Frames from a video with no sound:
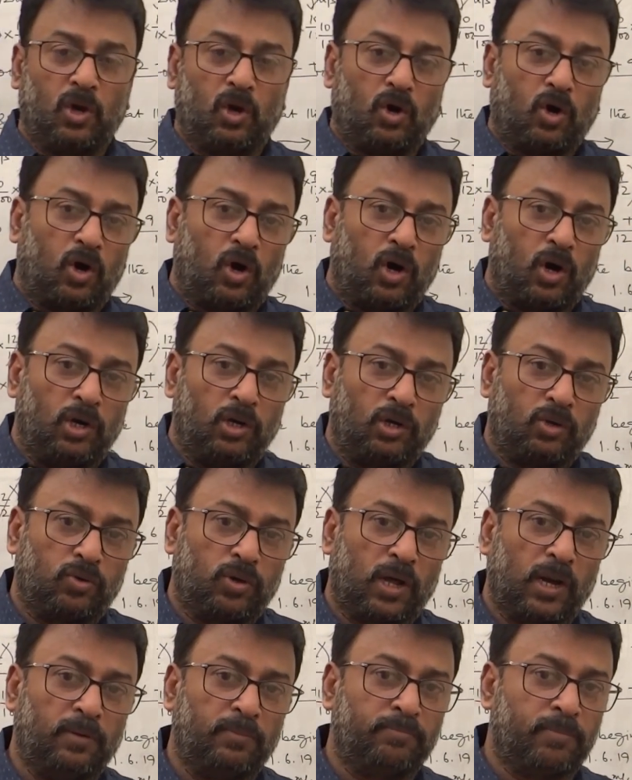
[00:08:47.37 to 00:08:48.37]
All
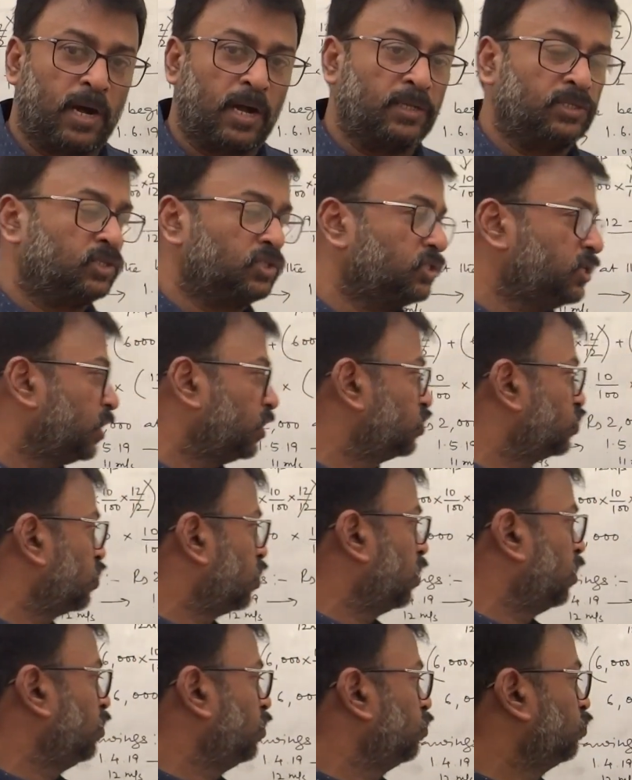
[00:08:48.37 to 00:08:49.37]
12 months he has
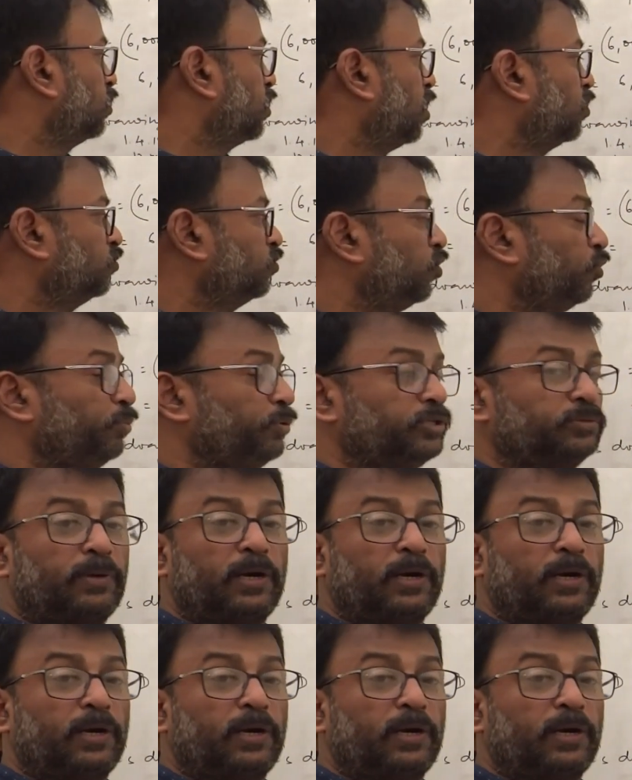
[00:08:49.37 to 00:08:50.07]
drawn 2000 rupees.